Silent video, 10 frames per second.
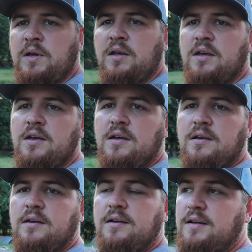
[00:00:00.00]
me.
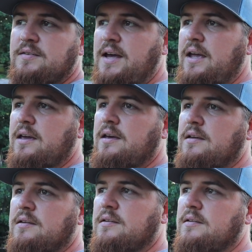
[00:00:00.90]
It's like
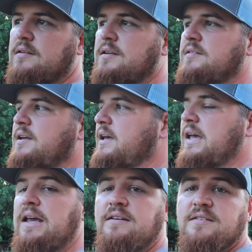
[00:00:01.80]
it's like
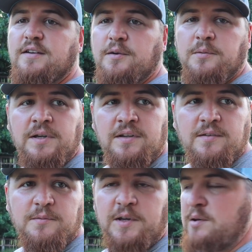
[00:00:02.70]
Easter
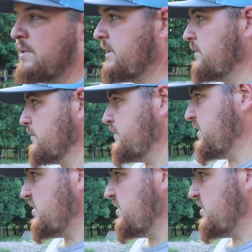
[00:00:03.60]
when we come out here and look for